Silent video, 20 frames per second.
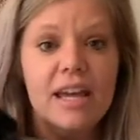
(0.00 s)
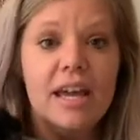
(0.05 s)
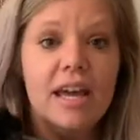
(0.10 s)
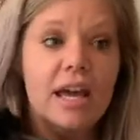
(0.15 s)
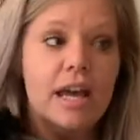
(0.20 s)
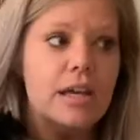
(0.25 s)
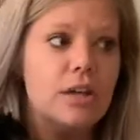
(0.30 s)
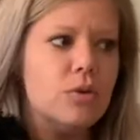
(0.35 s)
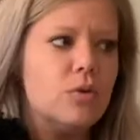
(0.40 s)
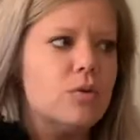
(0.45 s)

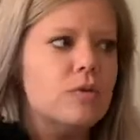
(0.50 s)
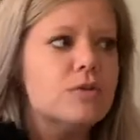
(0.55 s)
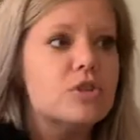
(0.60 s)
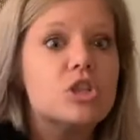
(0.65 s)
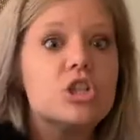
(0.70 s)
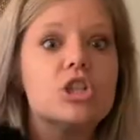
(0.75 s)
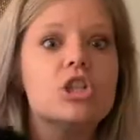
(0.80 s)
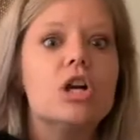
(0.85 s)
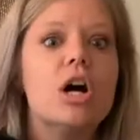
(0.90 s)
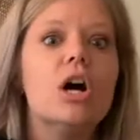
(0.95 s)
and who
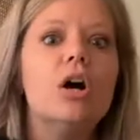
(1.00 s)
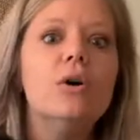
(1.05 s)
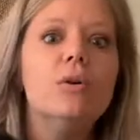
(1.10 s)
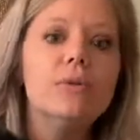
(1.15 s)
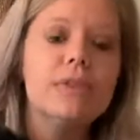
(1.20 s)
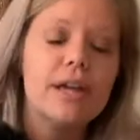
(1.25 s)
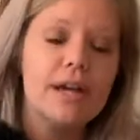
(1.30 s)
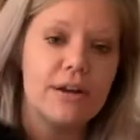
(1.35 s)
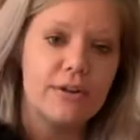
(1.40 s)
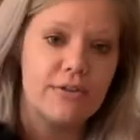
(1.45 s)
showed
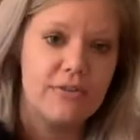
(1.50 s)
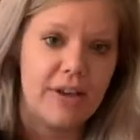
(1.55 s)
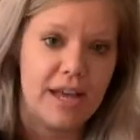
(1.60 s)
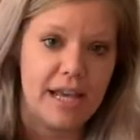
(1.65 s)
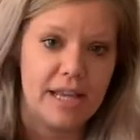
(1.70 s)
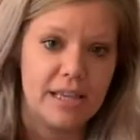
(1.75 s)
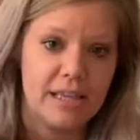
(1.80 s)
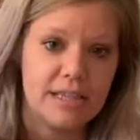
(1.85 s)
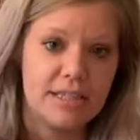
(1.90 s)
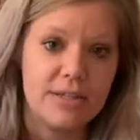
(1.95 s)
their
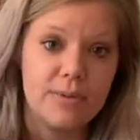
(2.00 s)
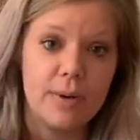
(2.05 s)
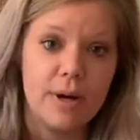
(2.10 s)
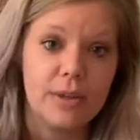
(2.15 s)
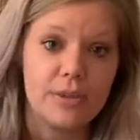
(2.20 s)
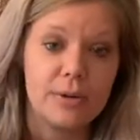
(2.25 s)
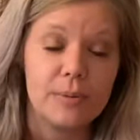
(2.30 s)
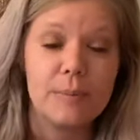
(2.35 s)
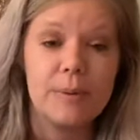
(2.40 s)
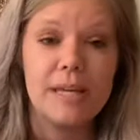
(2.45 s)
faith to
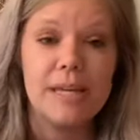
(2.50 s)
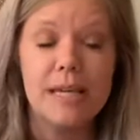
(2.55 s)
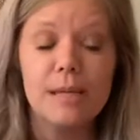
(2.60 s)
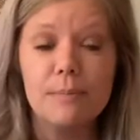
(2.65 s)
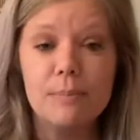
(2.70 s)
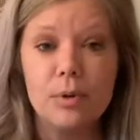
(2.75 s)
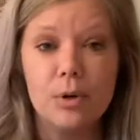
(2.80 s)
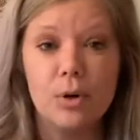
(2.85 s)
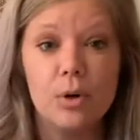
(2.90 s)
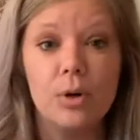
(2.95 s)
other
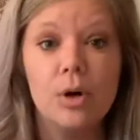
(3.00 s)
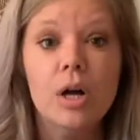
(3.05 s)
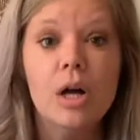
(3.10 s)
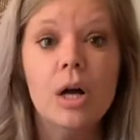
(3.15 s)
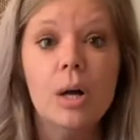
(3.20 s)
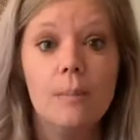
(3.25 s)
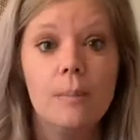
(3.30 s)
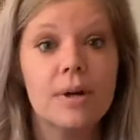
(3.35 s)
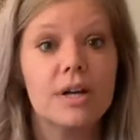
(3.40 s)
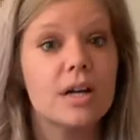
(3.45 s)
people
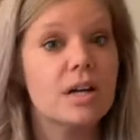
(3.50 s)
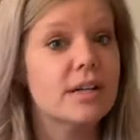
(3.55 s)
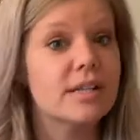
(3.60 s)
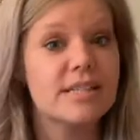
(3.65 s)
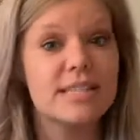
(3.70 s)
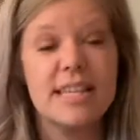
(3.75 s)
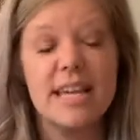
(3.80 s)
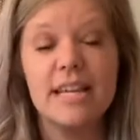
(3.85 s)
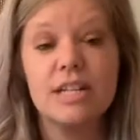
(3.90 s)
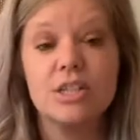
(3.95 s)
because
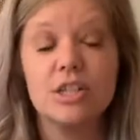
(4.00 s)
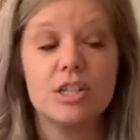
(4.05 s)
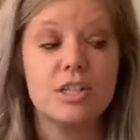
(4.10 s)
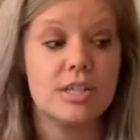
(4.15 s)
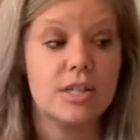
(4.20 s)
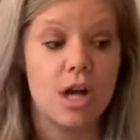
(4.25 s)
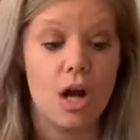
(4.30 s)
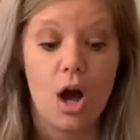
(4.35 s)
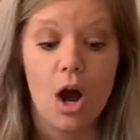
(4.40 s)
they just